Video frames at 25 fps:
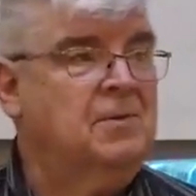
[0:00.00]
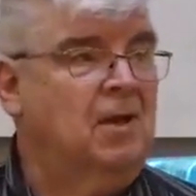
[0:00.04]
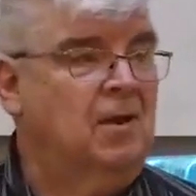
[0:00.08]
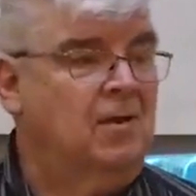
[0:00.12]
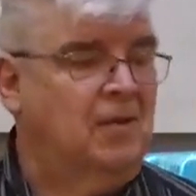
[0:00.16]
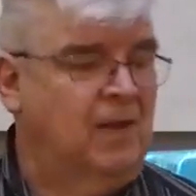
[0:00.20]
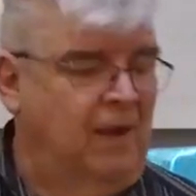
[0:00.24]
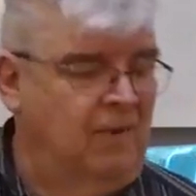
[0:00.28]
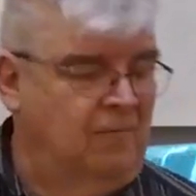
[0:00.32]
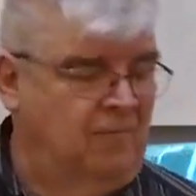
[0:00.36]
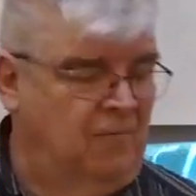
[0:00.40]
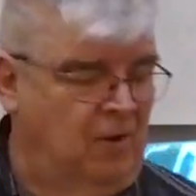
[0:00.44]

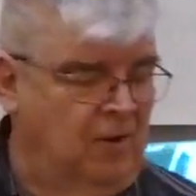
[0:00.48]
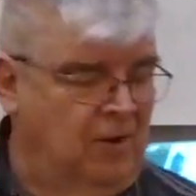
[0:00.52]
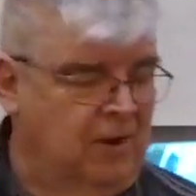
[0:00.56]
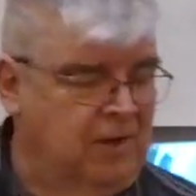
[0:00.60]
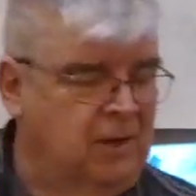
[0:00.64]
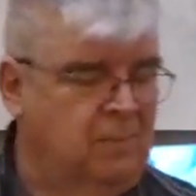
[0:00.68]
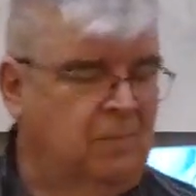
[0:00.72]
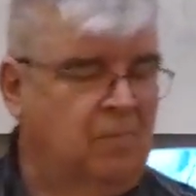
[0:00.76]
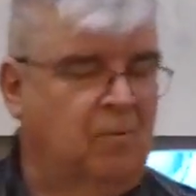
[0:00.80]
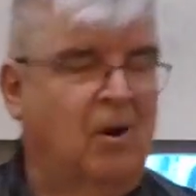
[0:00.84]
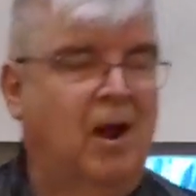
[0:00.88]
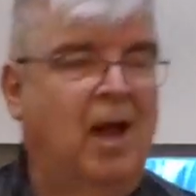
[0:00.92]
and very
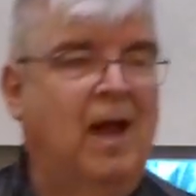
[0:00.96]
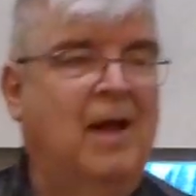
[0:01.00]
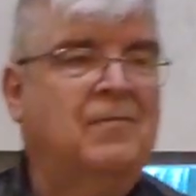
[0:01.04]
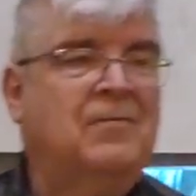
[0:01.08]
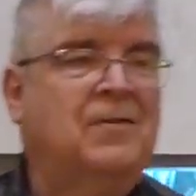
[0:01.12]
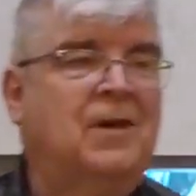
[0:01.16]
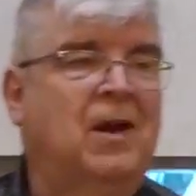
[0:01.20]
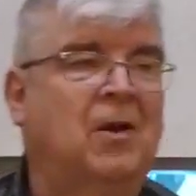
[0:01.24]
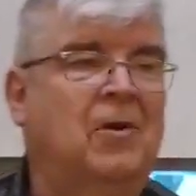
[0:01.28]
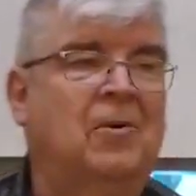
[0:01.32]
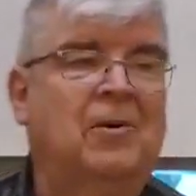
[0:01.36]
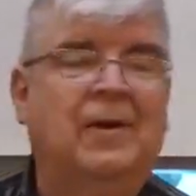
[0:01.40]

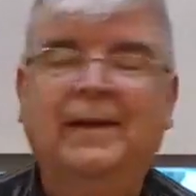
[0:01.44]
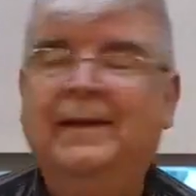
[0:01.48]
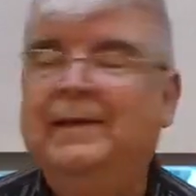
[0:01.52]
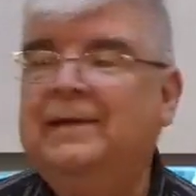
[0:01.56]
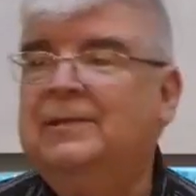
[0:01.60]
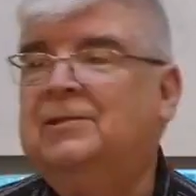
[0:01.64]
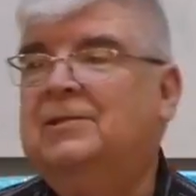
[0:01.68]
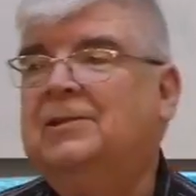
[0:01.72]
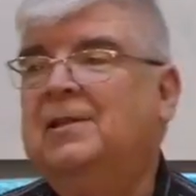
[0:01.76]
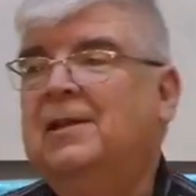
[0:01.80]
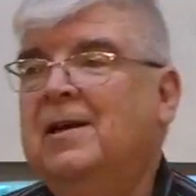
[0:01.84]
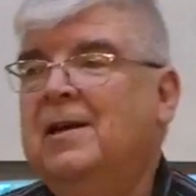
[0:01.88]
deprived
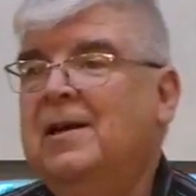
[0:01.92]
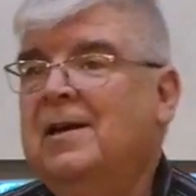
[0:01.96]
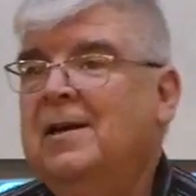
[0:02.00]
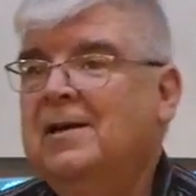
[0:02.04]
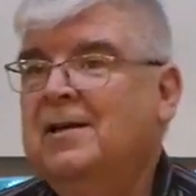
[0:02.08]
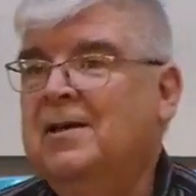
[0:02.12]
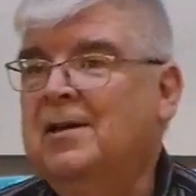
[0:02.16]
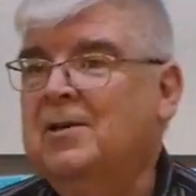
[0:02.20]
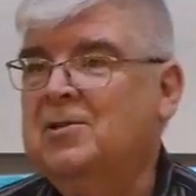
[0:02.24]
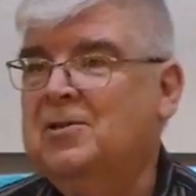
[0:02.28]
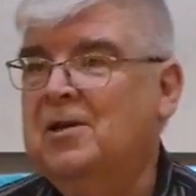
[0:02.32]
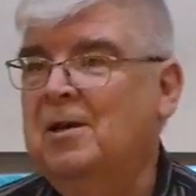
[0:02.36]
areas
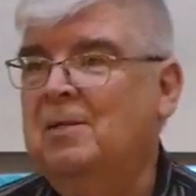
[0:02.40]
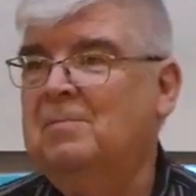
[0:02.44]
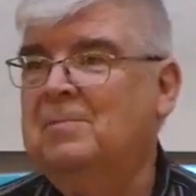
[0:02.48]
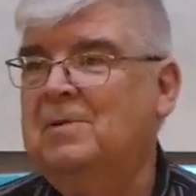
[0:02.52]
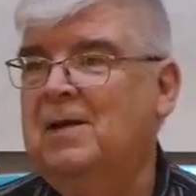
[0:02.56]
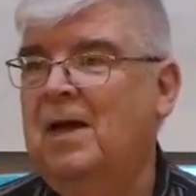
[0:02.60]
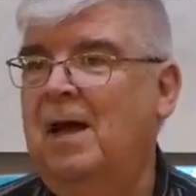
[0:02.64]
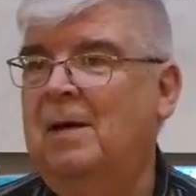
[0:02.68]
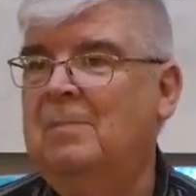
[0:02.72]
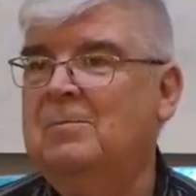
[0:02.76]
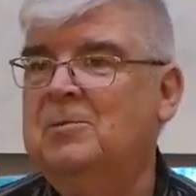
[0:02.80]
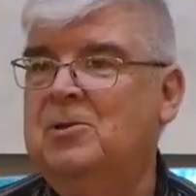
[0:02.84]
to
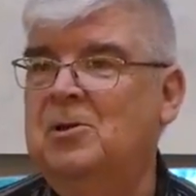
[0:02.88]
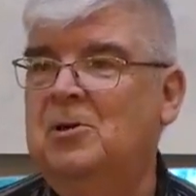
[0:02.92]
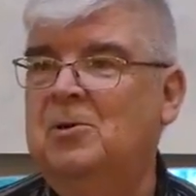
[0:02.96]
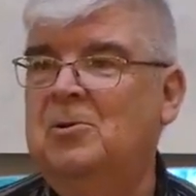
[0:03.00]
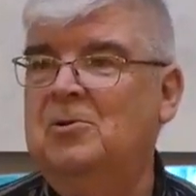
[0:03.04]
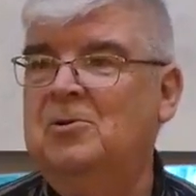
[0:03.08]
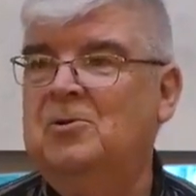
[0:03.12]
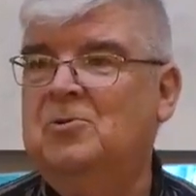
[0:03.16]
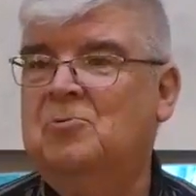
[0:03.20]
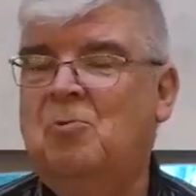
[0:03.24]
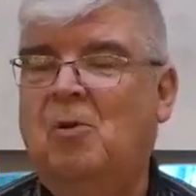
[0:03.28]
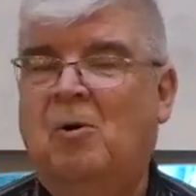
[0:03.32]
sometimes
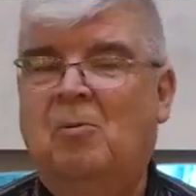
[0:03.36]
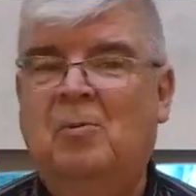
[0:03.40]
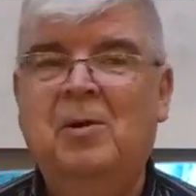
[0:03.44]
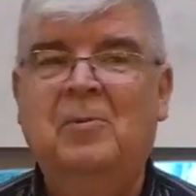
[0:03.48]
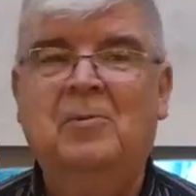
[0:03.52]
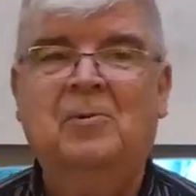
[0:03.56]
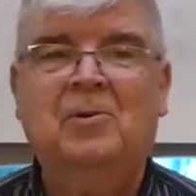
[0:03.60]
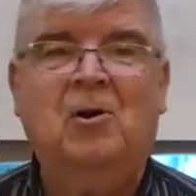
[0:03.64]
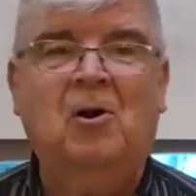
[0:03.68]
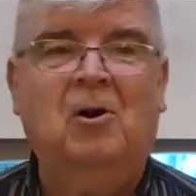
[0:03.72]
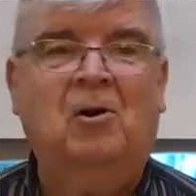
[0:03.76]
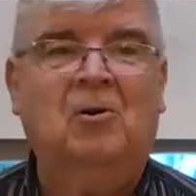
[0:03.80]
use what we
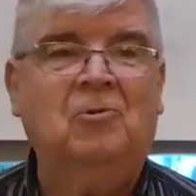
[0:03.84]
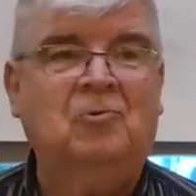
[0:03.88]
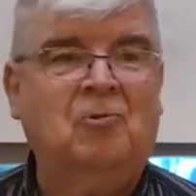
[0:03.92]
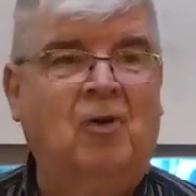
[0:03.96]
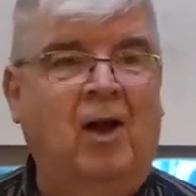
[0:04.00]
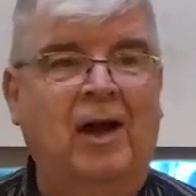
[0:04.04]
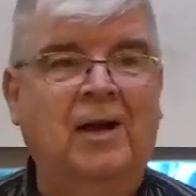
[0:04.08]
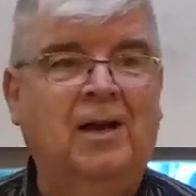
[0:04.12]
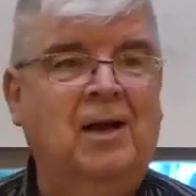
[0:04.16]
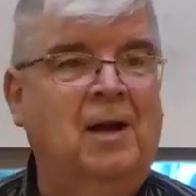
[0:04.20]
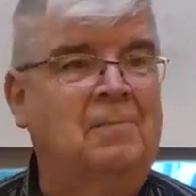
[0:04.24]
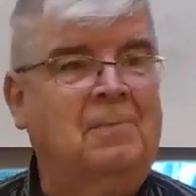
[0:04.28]
would call
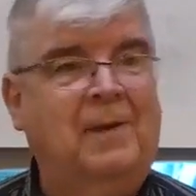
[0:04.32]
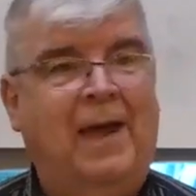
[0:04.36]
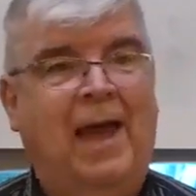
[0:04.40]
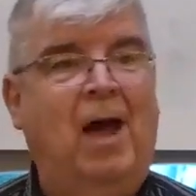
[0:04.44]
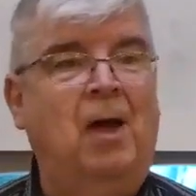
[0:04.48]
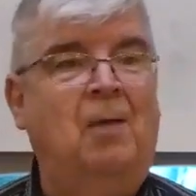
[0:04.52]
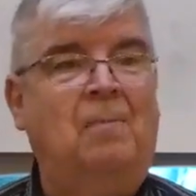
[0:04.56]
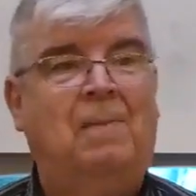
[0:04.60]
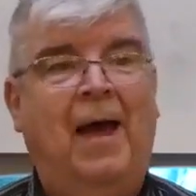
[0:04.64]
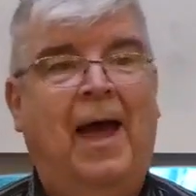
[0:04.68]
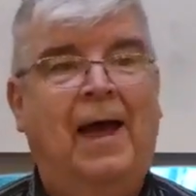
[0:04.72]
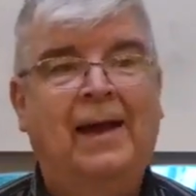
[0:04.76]
dried up
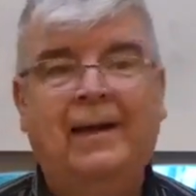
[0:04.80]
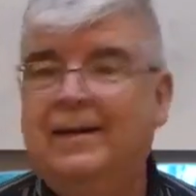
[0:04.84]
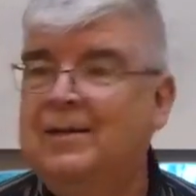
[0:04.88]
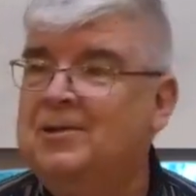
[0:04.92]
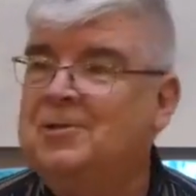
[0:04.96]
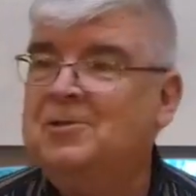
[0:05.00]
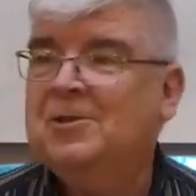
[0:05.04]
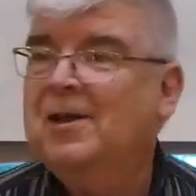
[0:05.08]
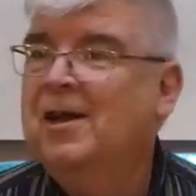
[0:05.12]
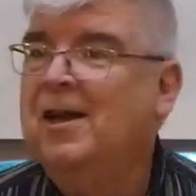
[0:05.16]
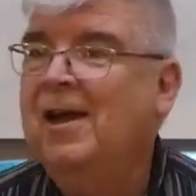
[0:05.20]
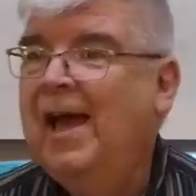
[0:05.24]
cow
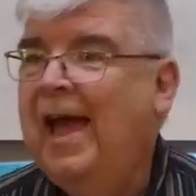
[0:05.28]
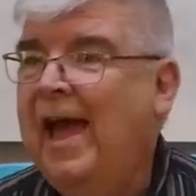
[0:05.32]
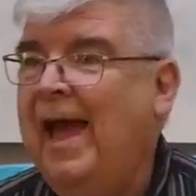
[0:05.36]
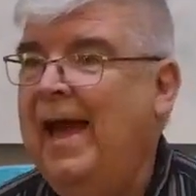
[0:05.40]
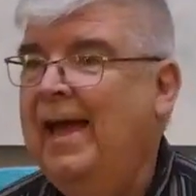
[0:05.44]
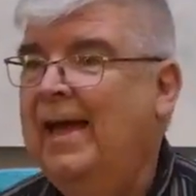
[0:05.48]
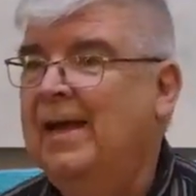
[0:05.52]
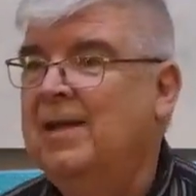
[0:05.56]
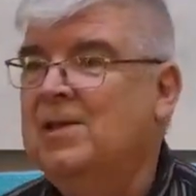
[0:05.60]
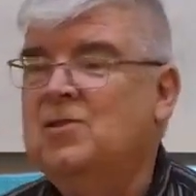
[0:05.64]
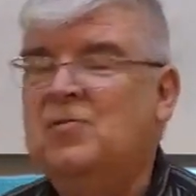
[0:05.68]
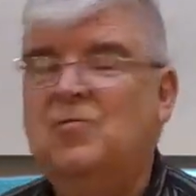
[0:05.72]
patties
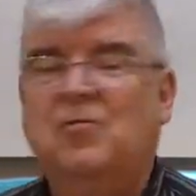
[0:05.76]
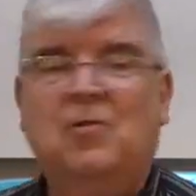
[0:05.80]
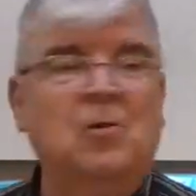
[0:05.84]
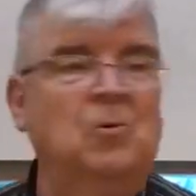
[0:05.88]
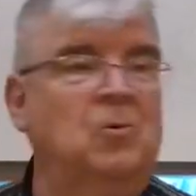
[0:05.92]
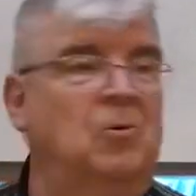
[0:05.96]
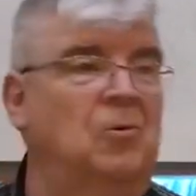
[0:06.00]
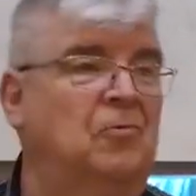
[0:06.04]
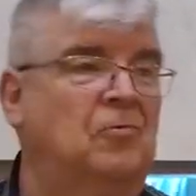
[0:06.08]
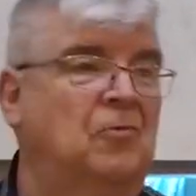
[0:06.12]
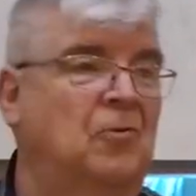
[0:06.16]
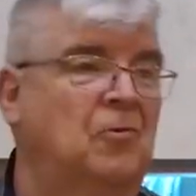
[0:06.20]
as
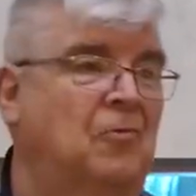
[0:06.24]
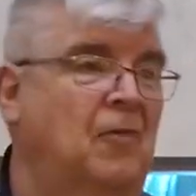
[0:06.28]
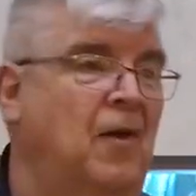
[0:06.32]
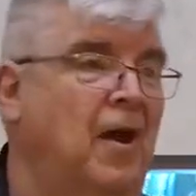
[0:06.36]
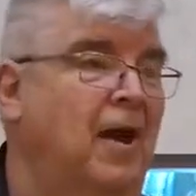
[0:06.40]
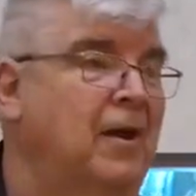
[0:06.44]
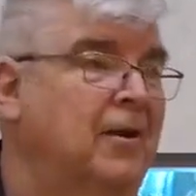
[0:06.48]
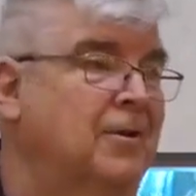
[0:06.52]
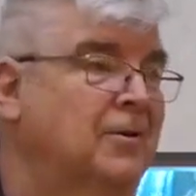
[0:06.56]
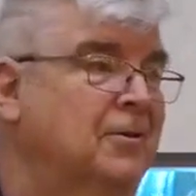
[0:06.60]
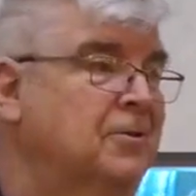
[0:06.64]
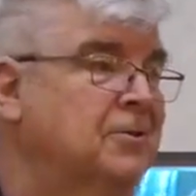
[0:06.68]
fuel for
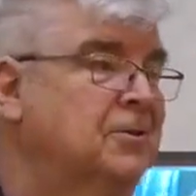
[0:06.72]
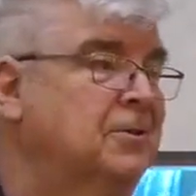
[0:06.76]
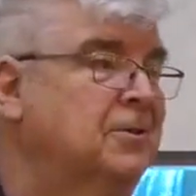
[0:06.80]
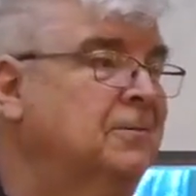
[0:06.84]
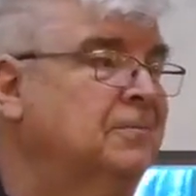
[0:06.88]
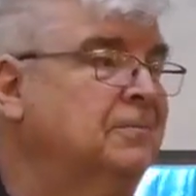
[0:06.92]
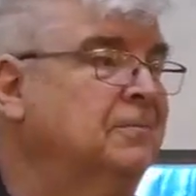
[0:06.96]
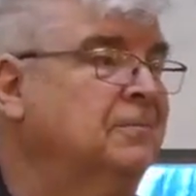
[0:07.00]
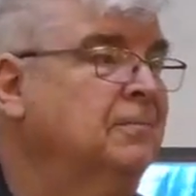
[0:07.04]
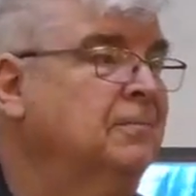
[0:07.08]
fires.